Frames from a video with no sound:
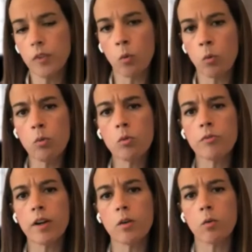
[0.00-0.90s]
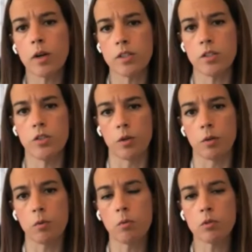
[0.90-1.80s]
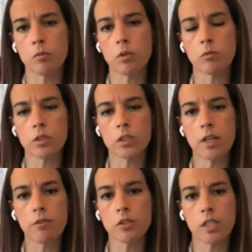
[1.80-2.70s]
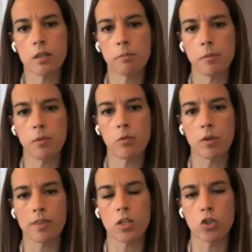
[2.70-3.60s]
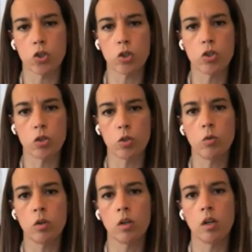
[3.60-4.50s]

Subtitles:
we will find a way to do it. We'll never tell people what they should do.